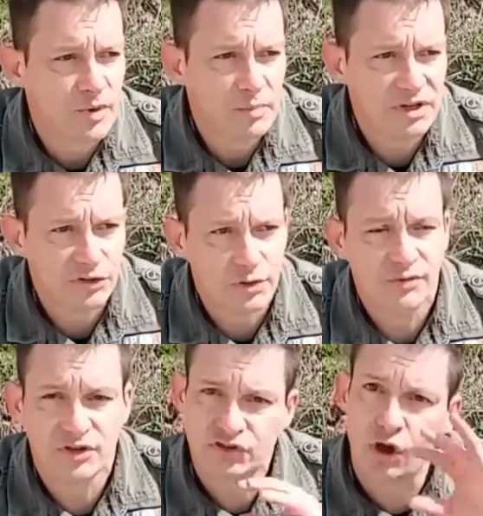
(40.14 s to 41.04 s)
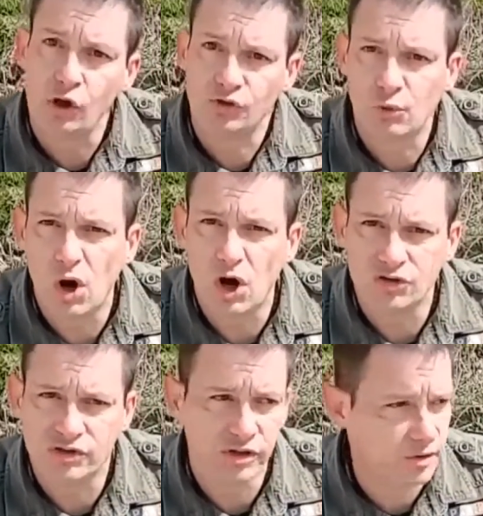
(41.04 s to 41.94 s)
because of the salt
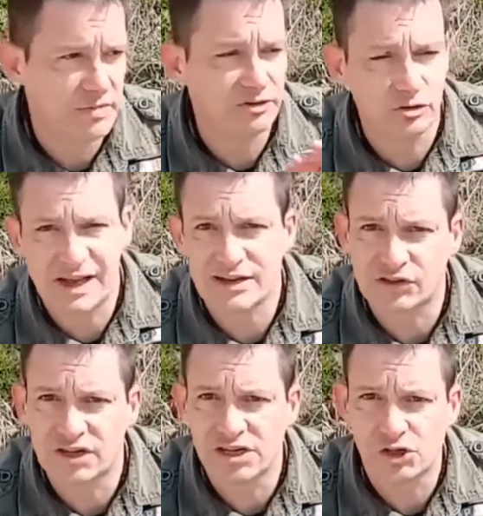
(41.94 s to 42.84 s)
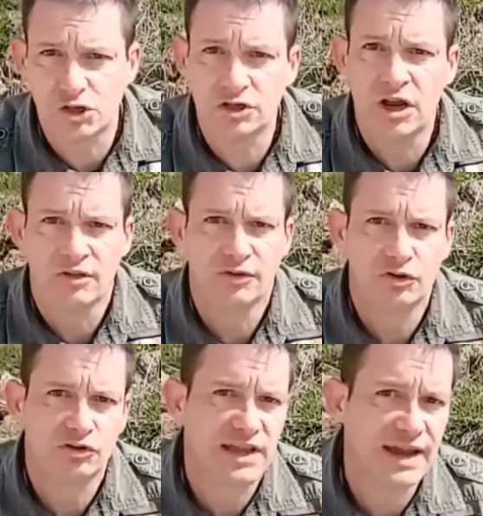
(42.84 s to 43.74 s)
water, the mineralisation. They
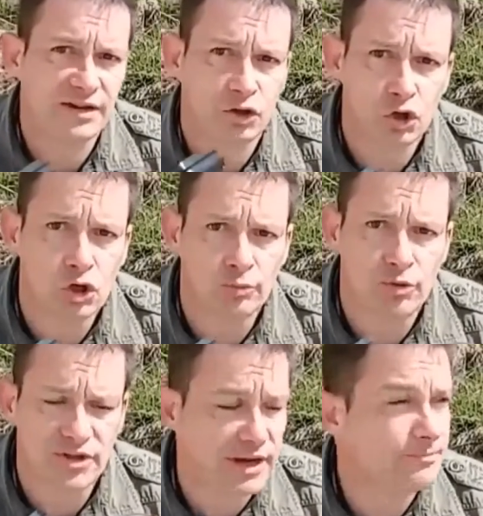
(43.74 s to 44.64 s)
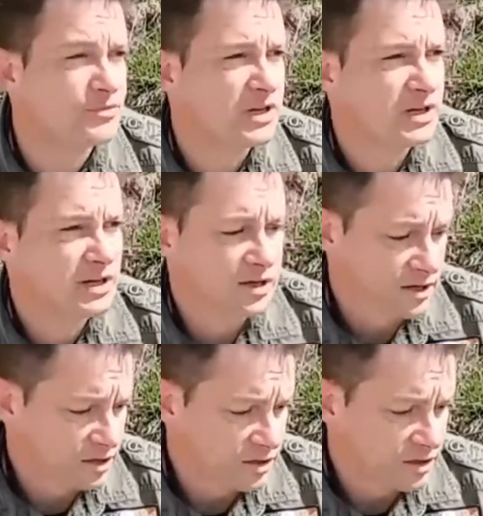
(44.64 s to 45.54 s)
just can't cope with it.
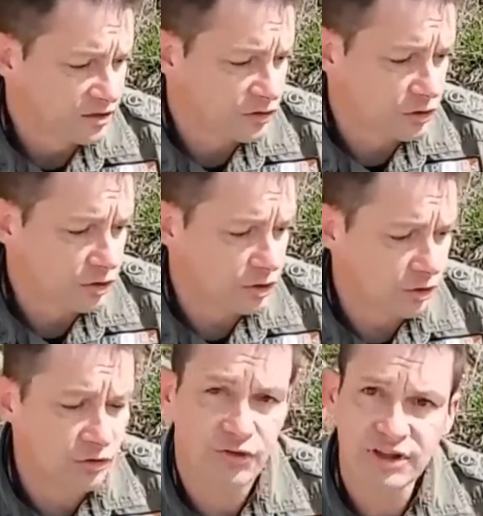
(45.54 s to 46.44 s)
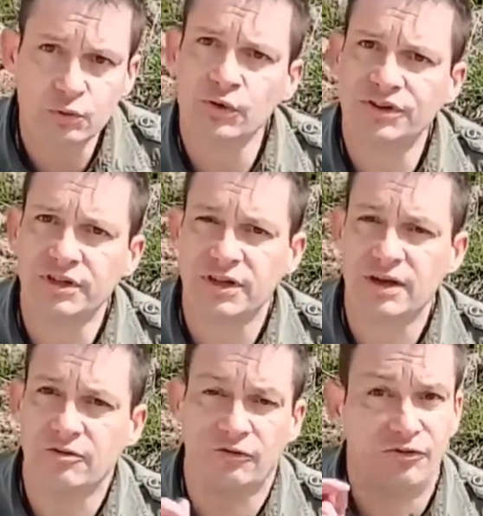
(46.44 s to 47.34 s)
So this one did
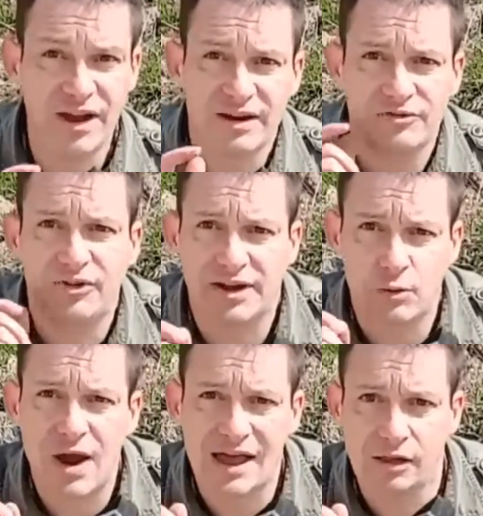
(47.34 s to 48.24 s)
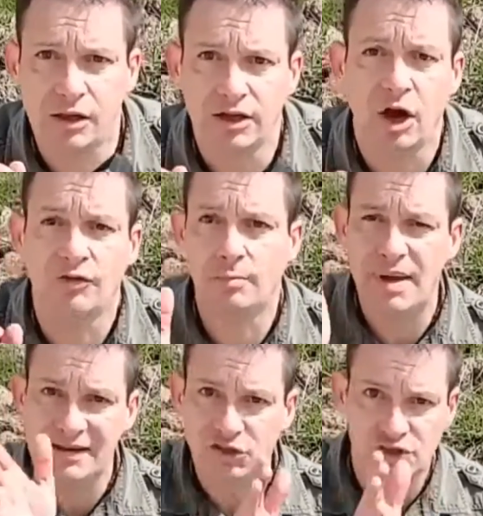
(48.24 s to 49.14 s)
very well on the
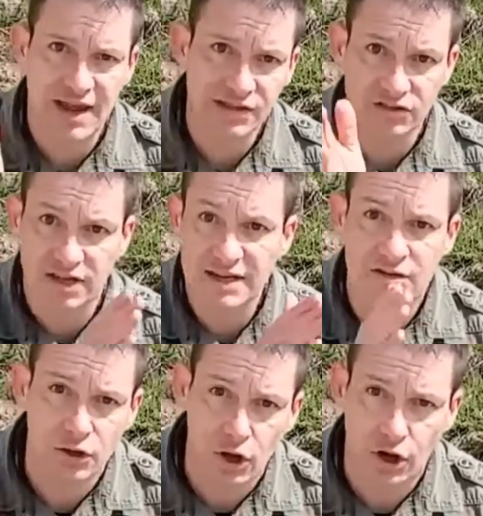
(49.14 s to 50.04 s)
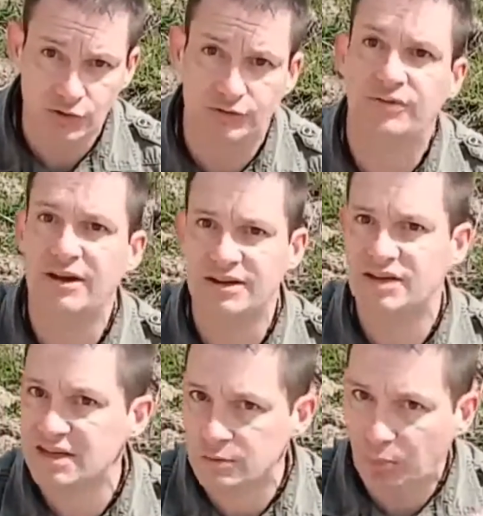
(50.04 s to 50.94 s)
bench test indoors, very
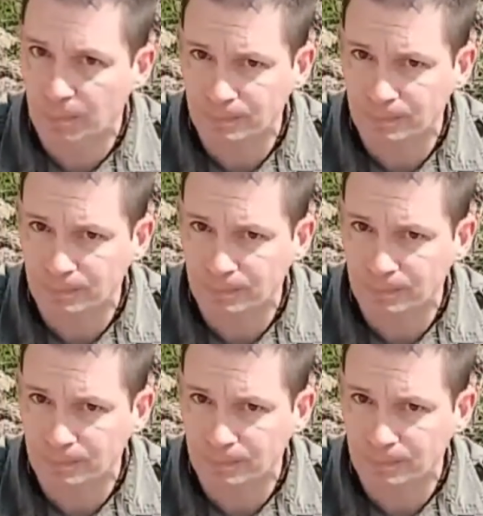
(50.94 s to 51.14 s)
deep.